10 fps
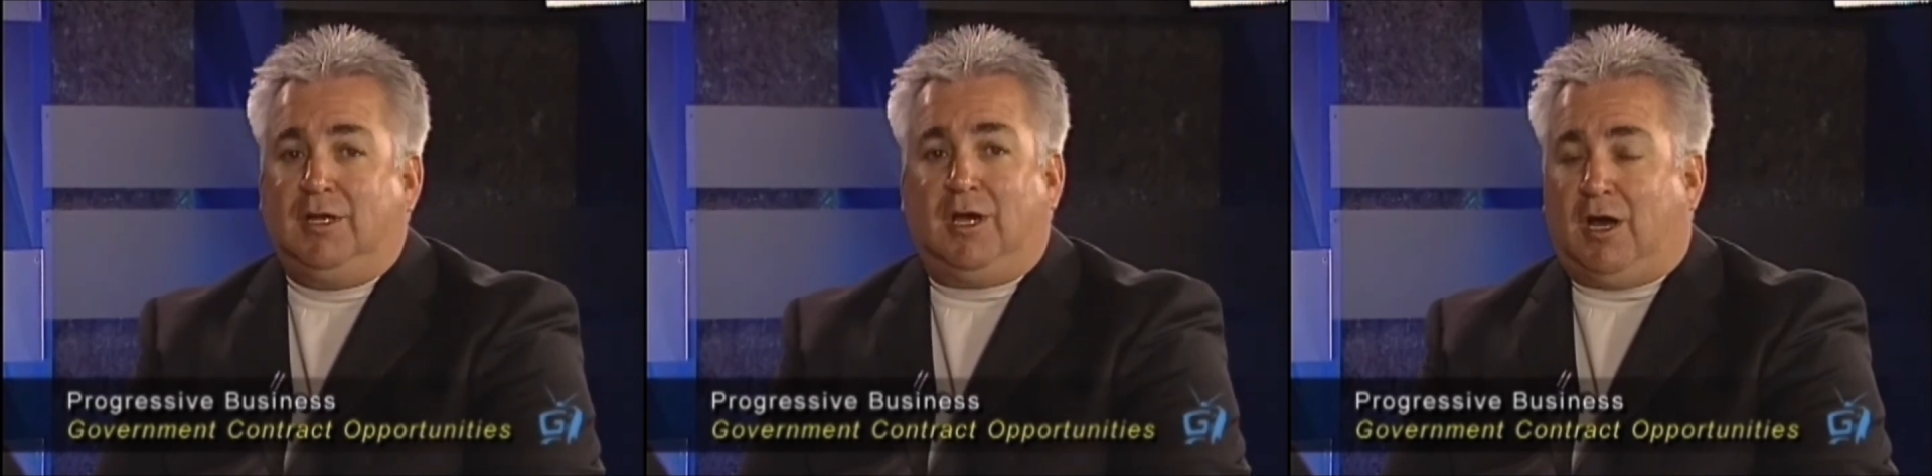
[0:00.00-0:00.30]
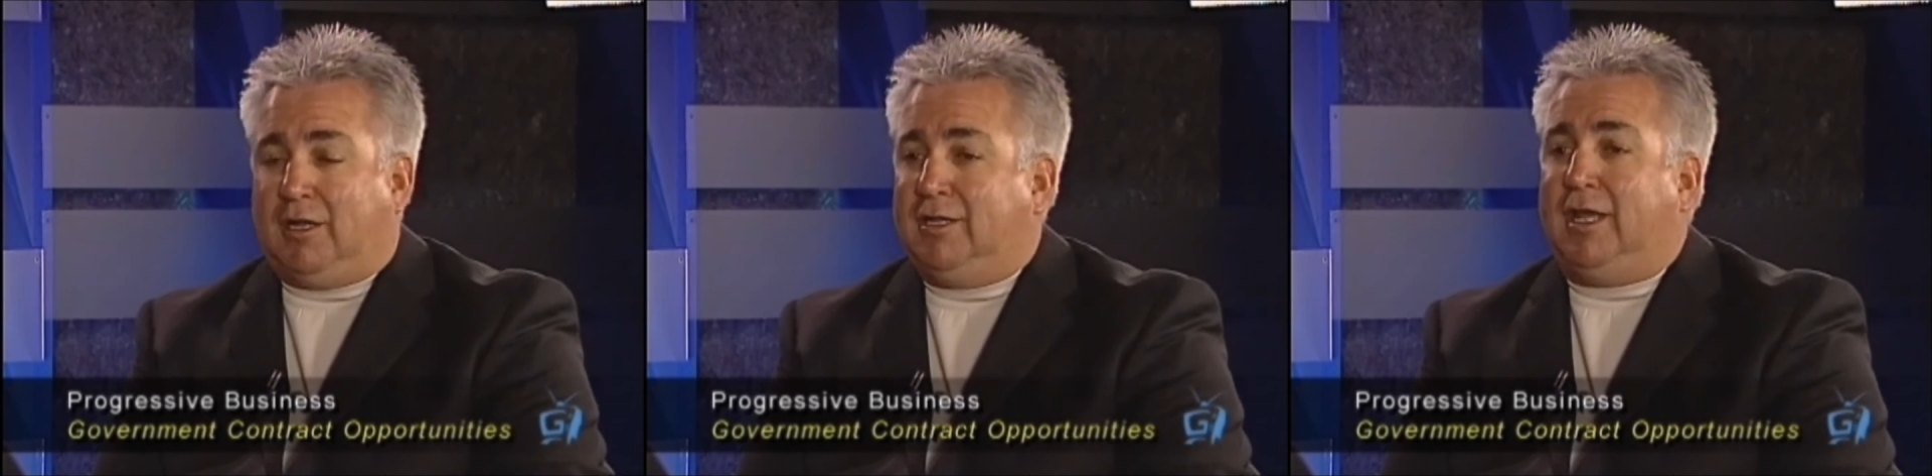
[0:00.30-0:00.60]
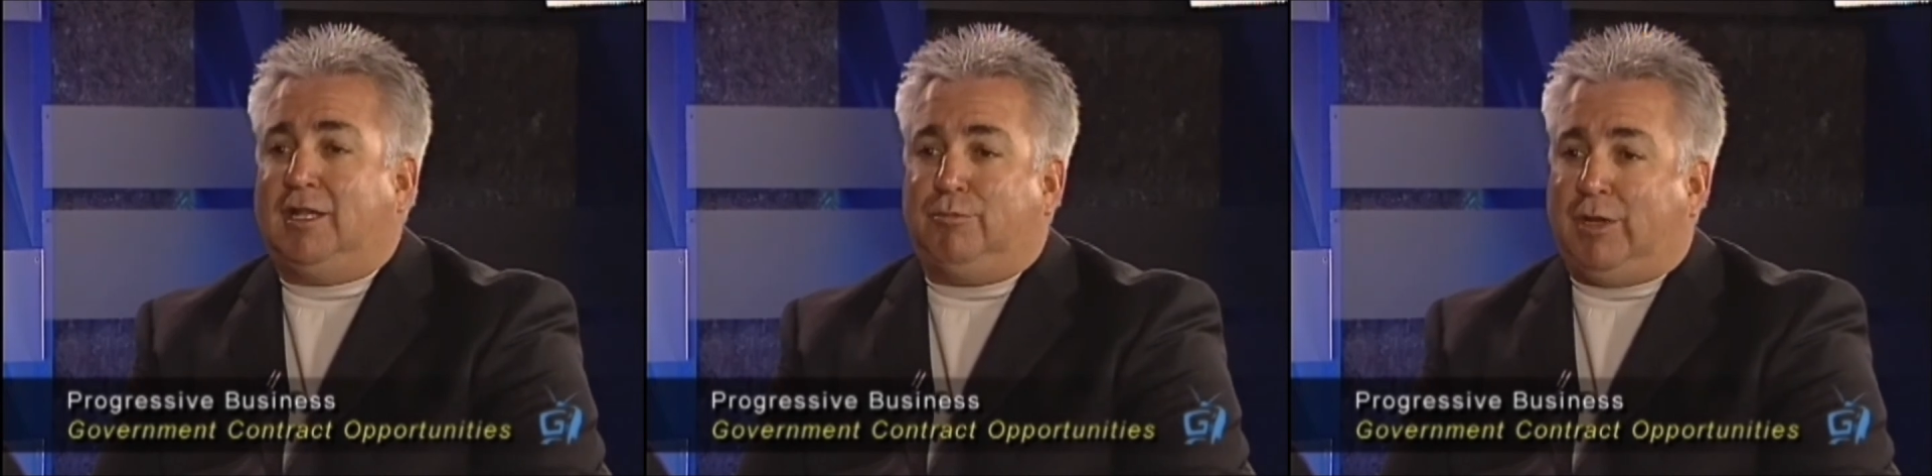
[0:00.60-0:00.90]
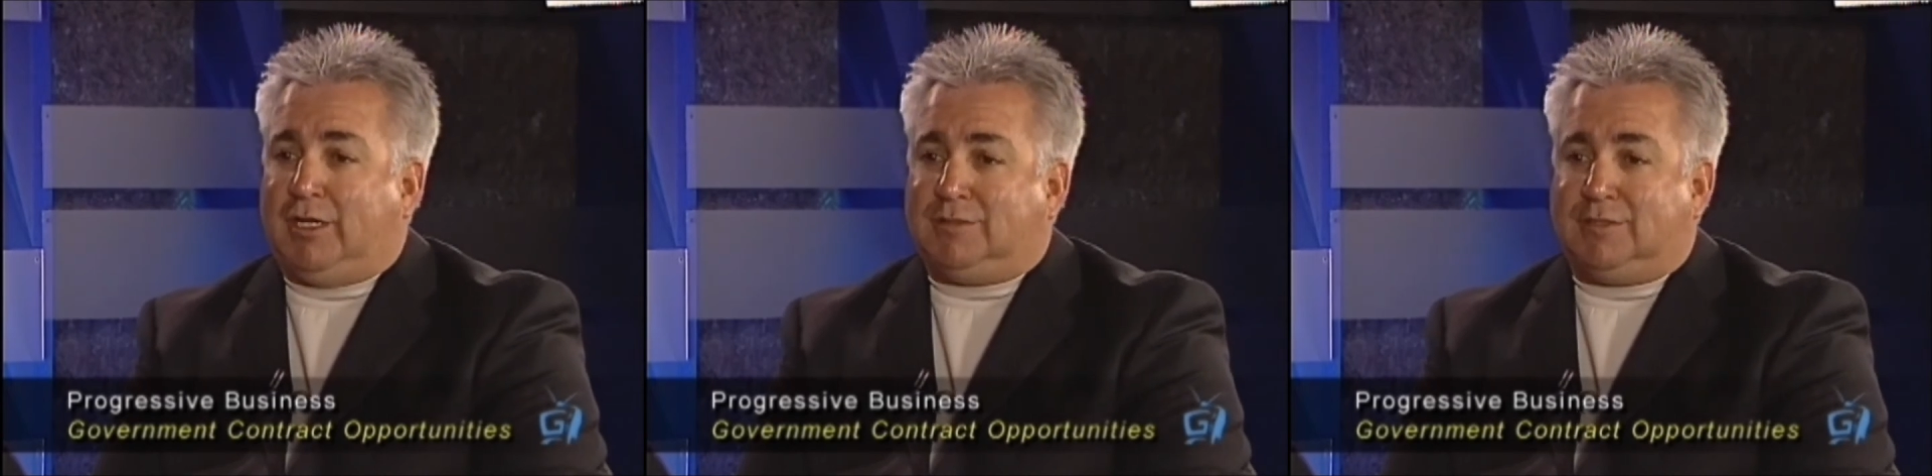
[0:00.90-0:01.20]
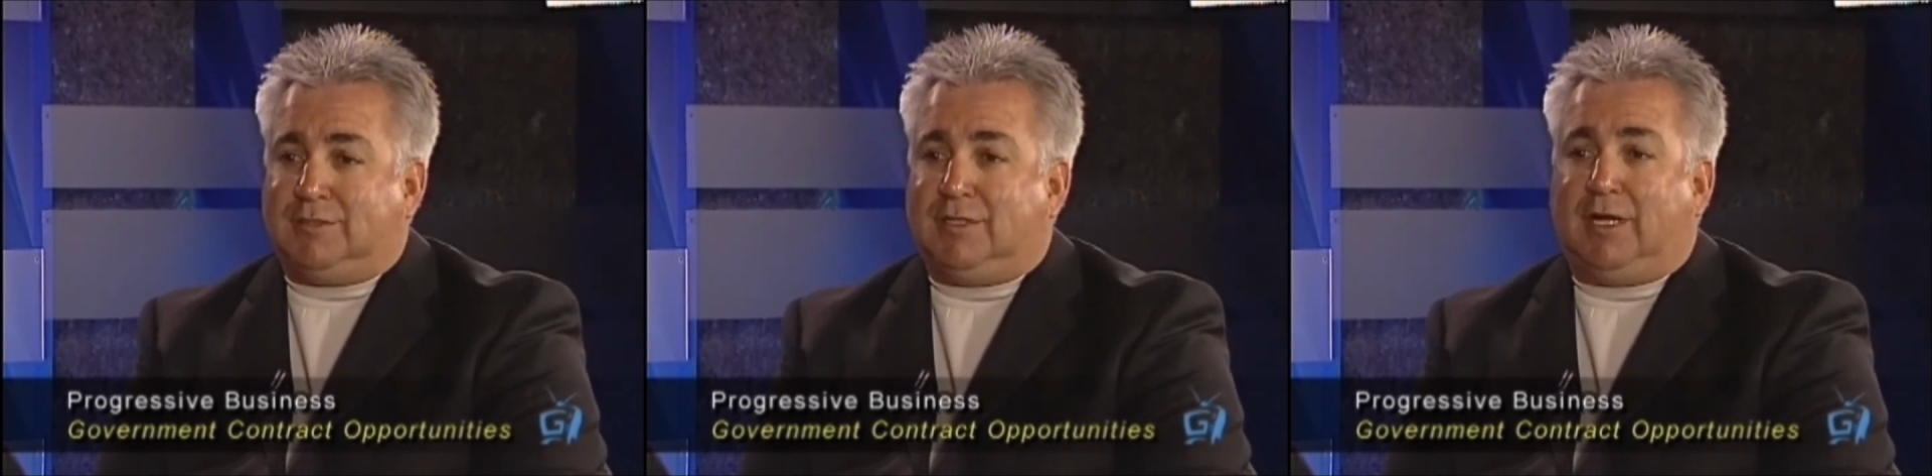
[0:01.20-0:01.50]
on a daily
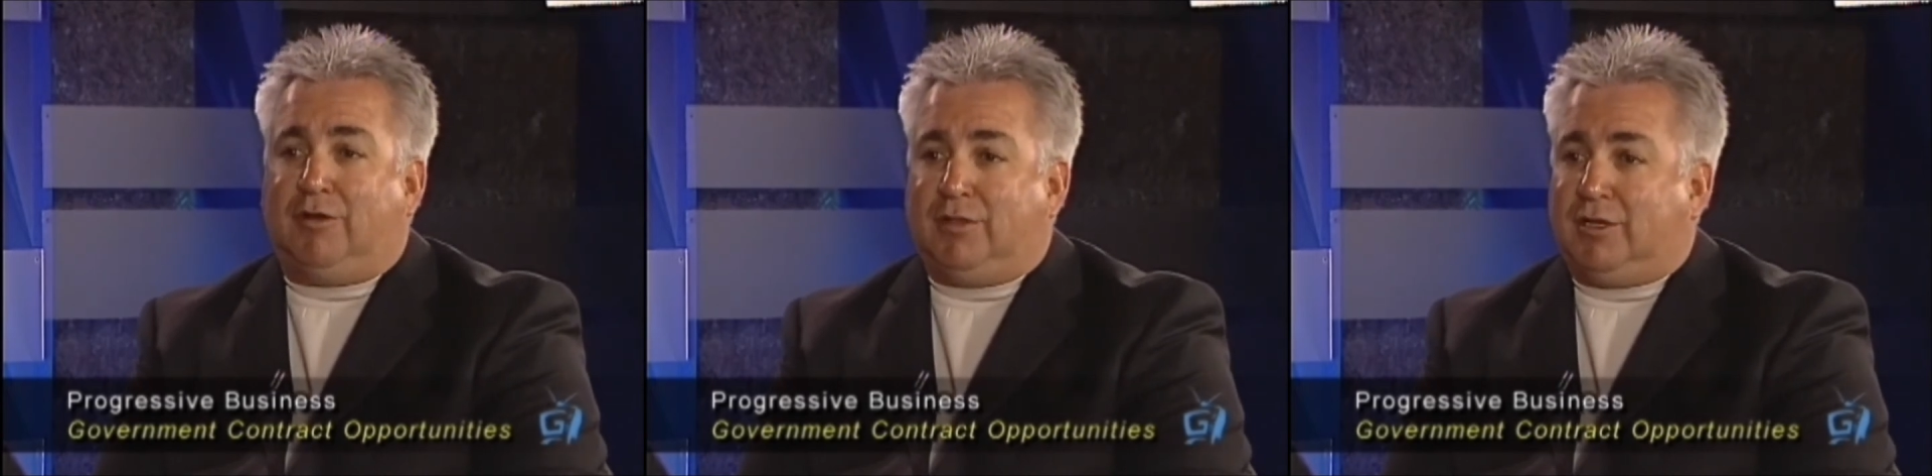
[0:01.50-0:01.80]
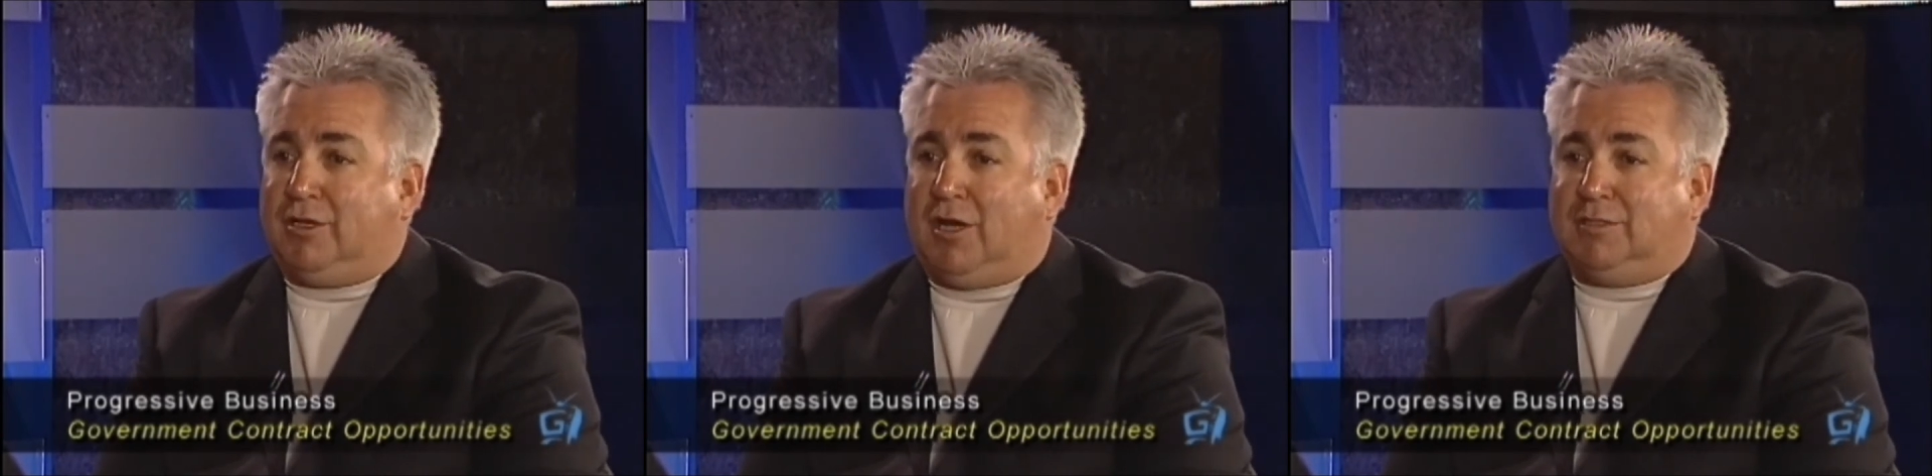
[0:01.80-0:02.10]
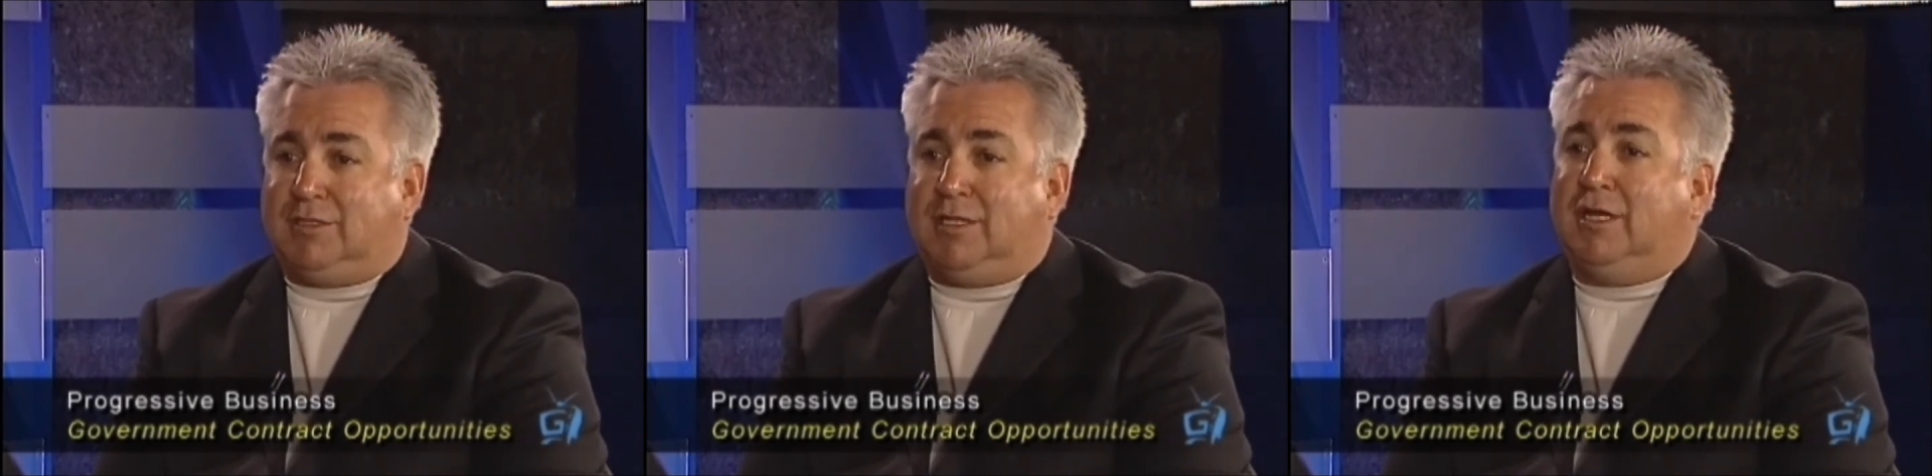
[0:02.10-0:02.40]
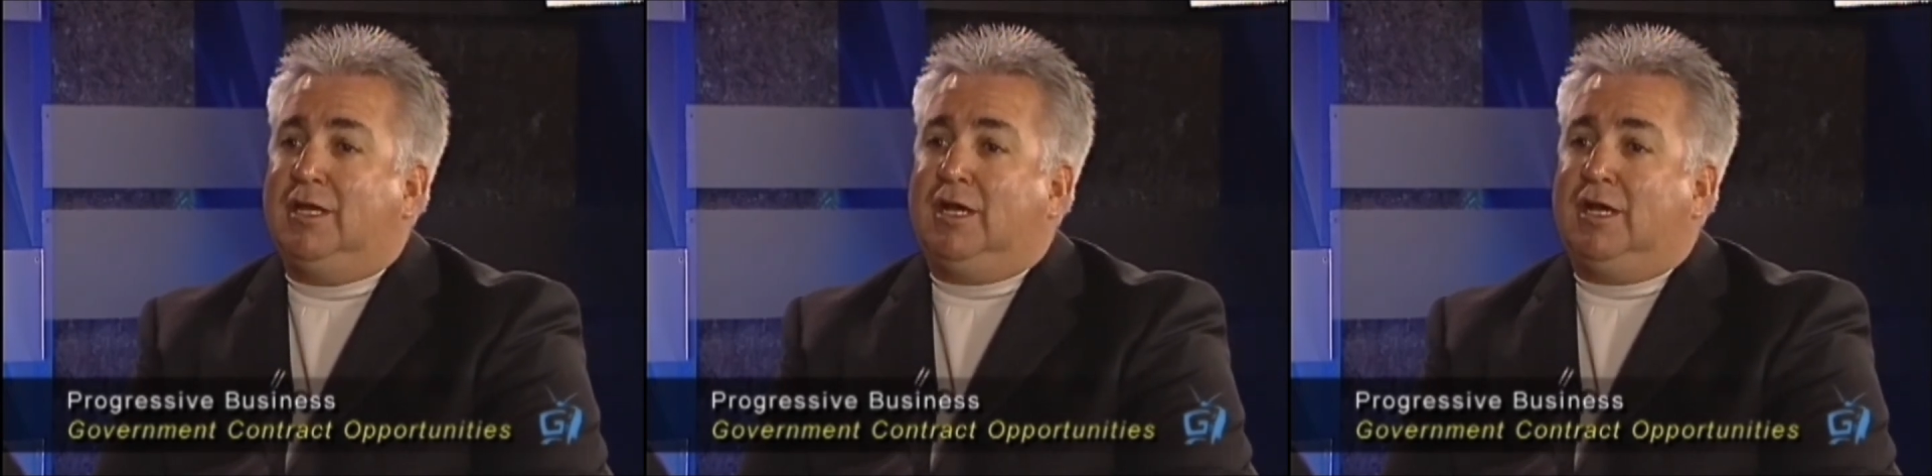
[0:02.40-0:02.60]
basis. They're out there constantly.